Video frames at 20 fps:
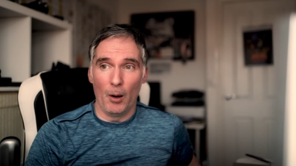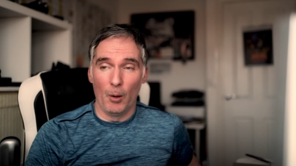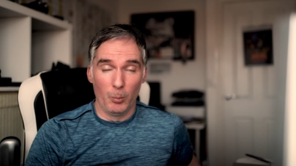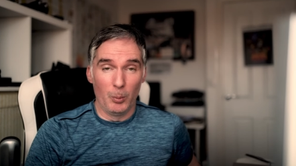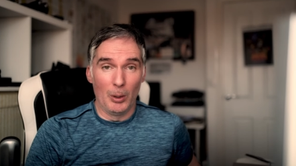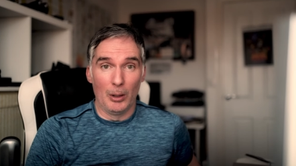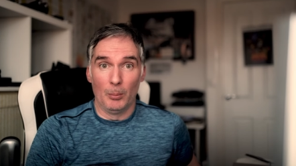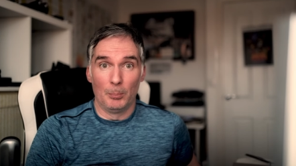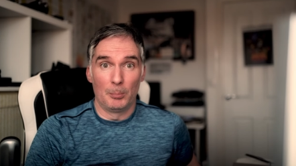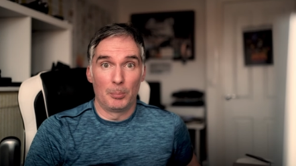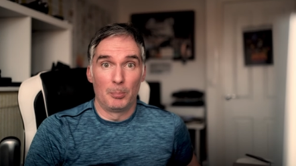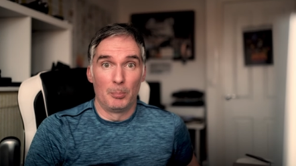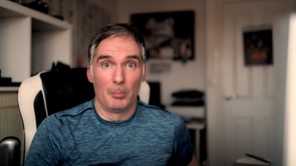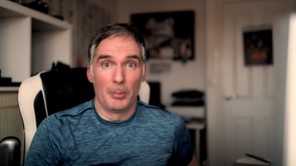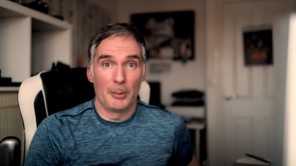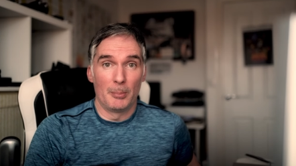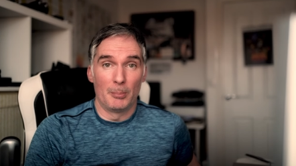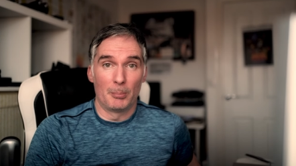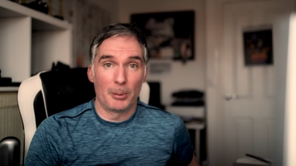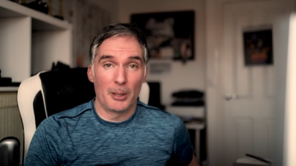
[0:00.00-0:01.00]
well,
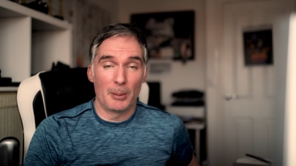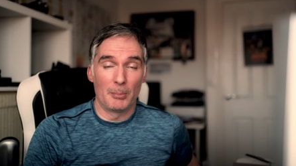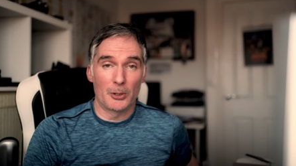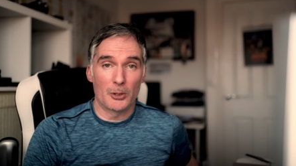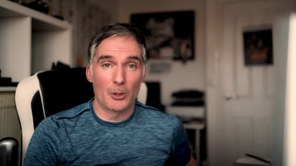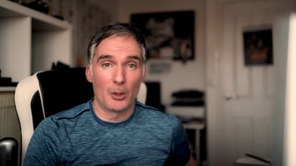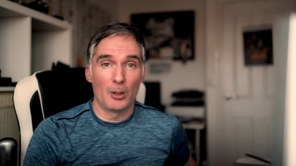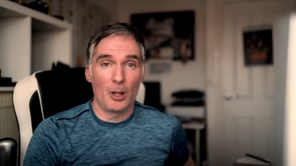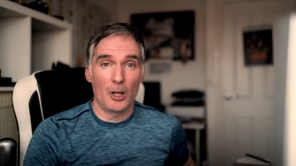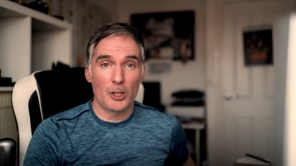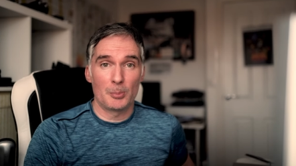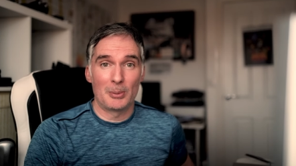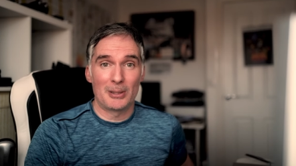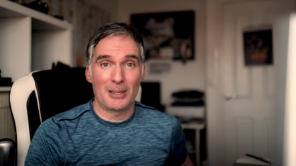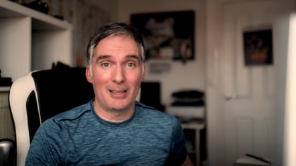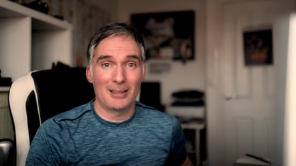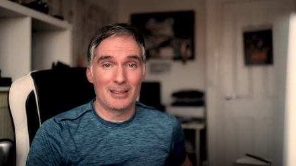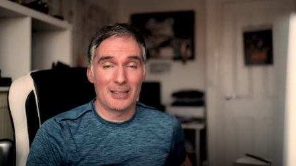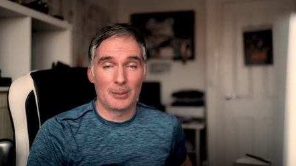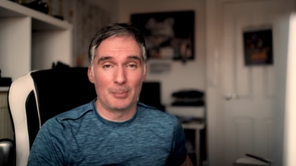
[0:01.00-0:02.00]
pretty much all
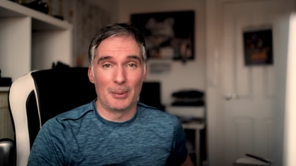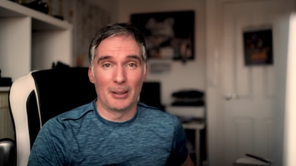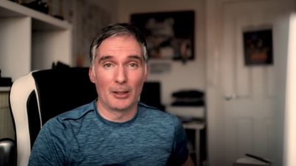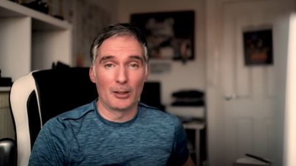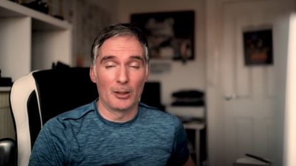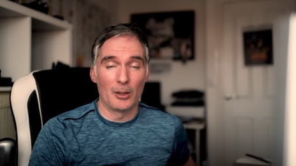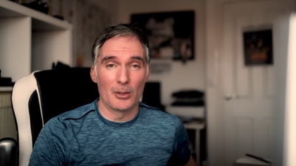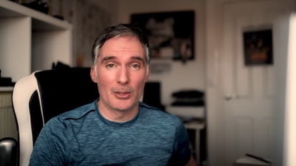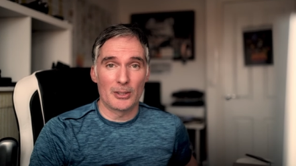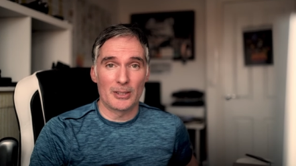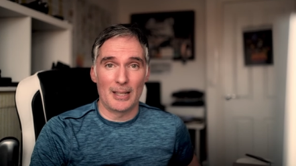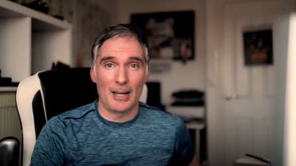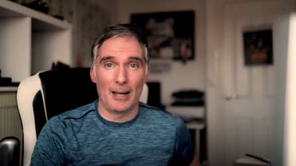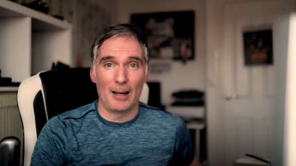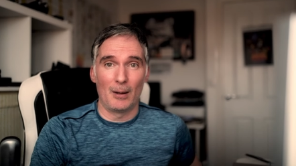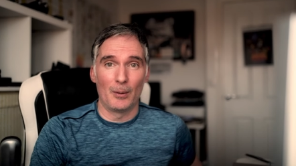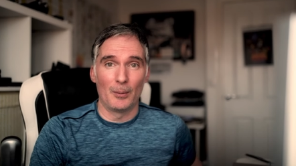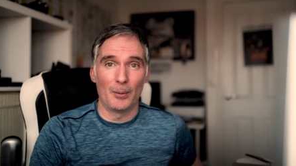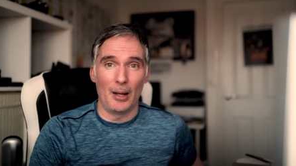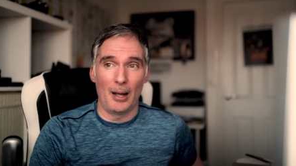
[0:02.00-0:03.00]
hospitality has been closed
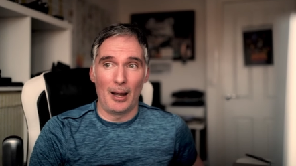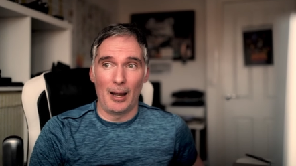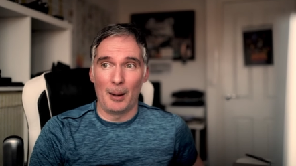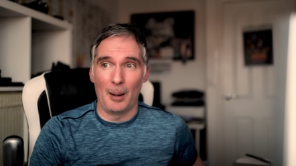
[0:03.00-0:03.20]
down.